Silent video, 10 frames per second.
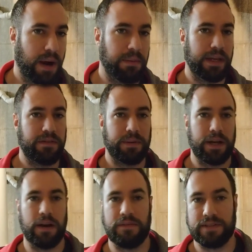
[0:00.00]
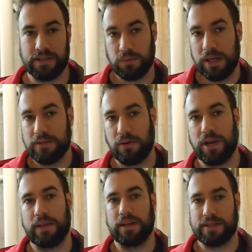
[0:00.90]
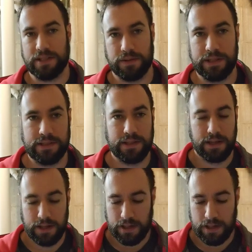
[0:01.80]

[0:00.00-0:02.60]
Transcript: Probably if you're beginning every 6 weeks, rotating the accessories.